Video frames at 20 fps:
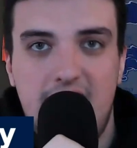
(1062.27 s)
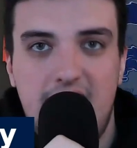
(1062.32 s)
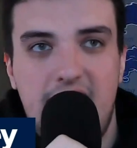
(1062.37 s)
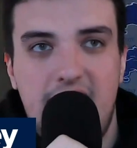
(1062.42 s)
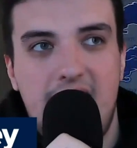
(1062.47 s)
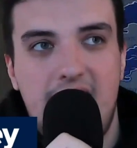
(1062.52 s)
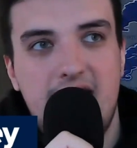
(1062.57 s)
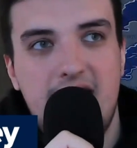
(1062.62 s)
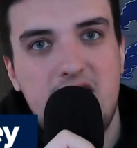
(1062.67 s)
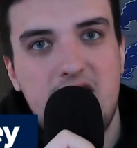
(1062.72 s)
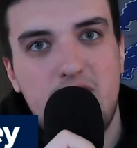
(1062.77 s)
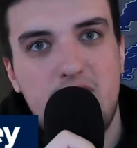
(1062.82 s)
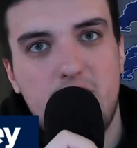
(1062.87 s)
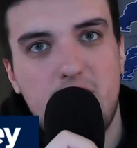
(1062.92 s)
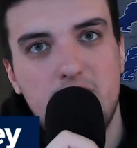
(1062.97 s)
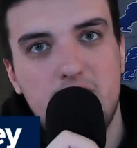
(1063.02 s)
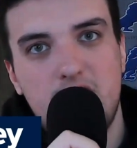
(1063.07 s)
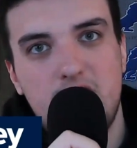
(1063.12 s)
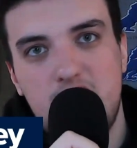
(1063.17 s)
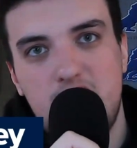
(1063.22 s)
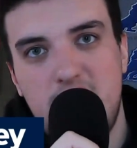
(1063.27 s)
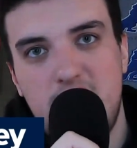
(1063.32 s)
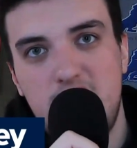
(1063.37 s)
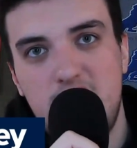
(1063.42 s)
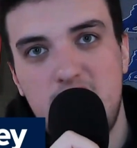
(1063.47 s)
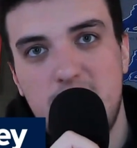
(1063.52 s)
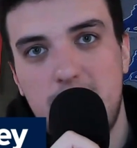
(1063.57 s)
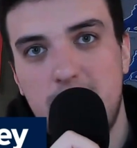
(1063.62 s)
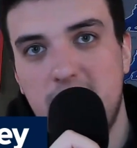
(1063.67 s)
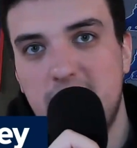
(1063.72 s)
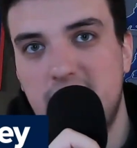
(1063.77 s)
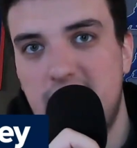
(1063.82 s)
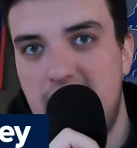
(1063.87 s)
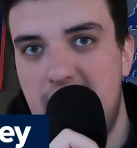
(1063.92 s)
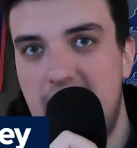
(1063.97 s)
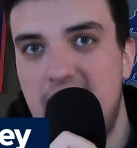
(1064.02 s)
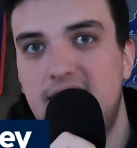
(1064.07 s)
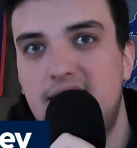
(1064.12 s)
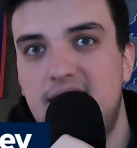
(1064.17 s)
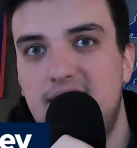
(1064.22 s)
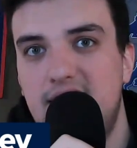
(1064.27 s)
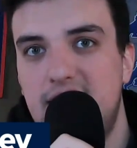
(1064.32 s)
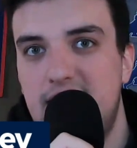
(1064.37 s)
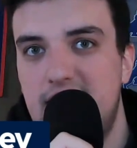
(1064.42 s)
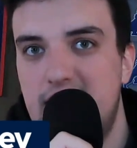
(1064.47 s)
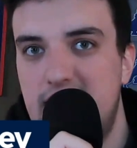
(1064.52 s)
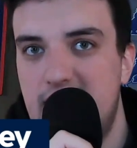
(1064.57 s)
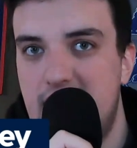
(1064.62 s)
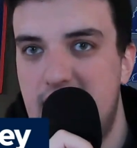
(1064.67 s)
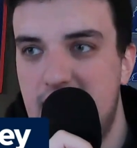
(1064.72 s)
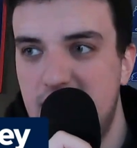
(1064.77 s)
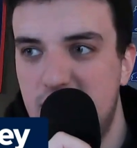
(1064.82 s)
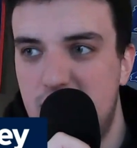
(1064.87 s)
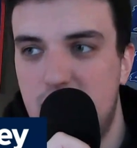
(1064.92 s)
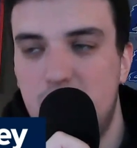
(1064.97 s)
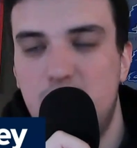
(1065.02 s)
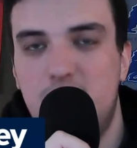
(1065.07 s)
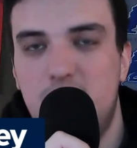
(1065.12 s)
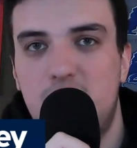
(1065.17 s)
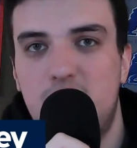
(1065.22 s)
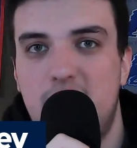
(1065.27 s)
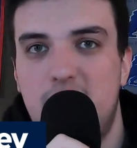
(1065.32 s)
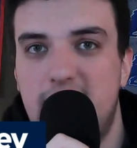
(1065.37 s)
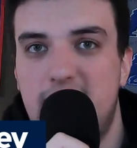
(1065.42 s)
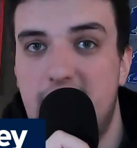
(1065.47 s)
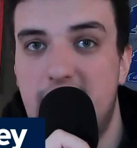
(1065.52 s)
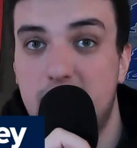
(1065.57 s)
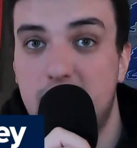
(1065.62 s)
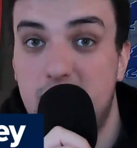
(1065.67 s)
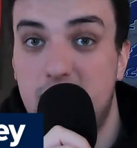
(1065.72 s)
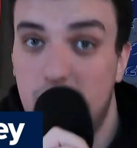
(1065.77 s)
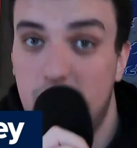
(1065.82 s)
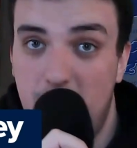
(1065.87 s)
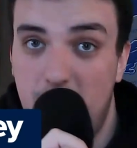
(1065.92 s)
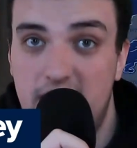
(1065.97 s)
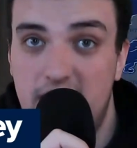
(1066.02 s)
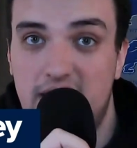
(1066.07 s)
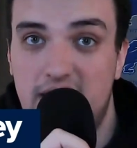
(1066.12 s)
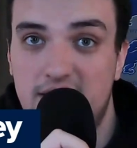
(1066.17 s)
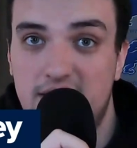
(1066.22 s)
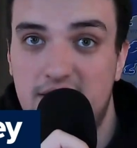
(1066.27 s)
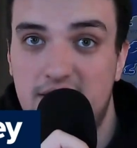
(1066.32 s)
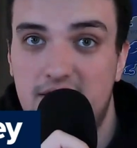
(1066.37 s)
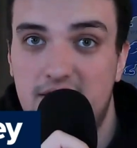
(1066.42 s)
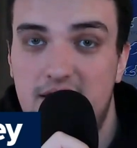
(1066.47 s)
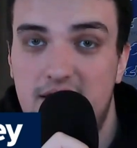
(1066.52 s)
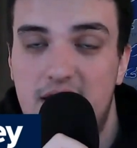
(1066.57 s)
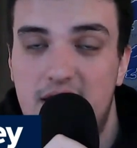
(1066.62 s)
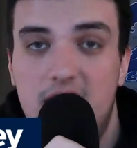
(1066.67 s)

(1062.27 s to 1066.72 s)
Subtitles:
And he throws the changeup a lot on two strike counts to righties.